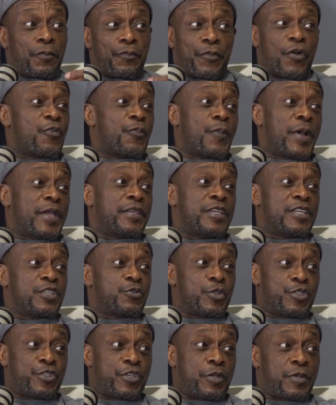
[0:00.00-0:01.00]
Both my
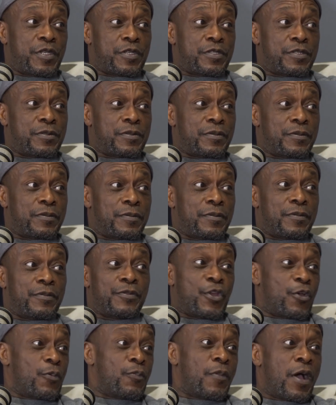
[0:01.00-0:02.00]
kids were gymnasts.
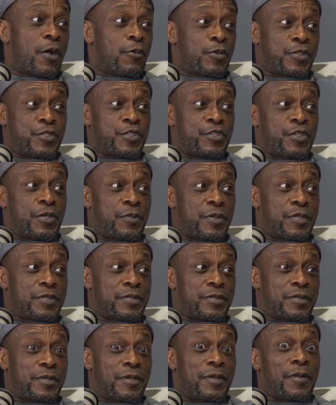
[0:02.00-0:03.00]
Their mom was a
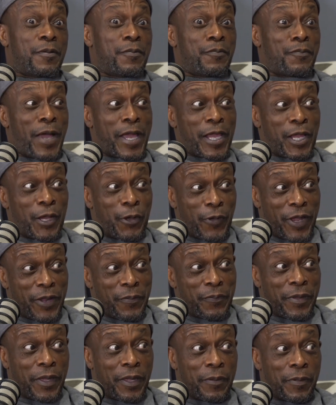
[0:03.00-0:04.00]
gymnast. My
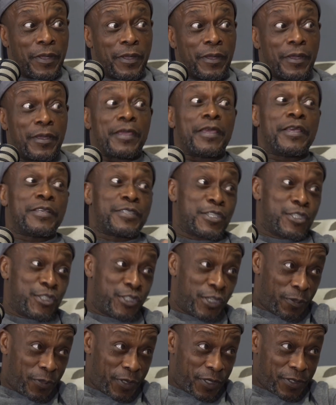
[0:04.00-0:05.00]
grandbaby is a
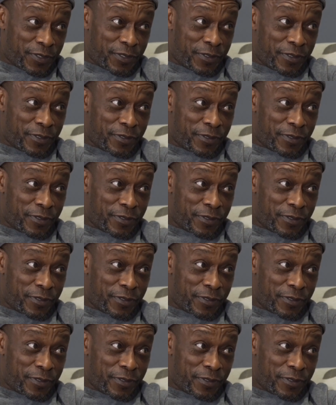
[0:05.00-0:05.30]
gymnast.